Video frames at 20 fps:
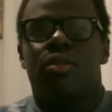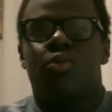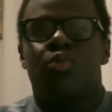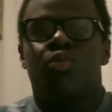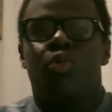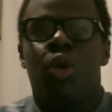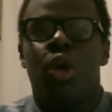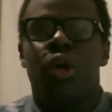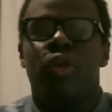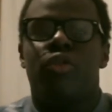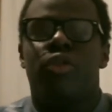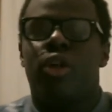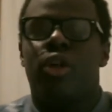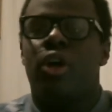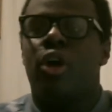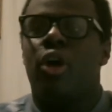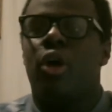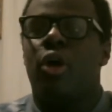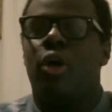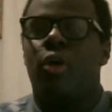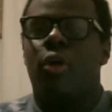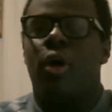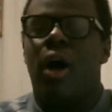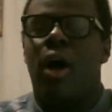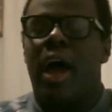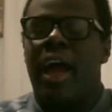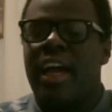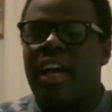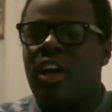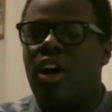one of the
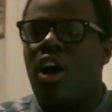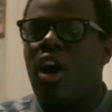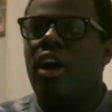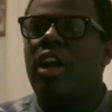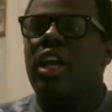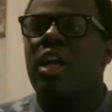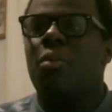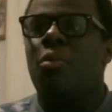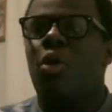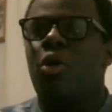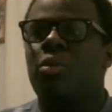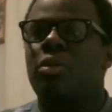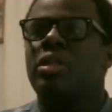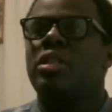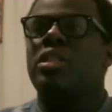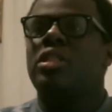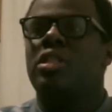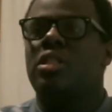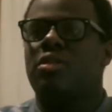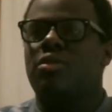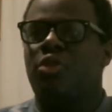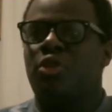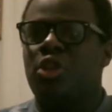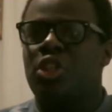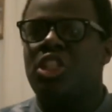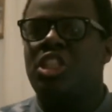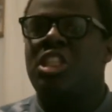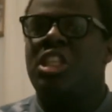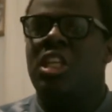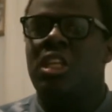iconic moments for
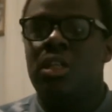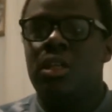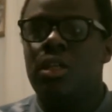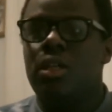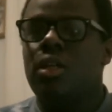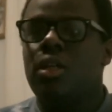Shin.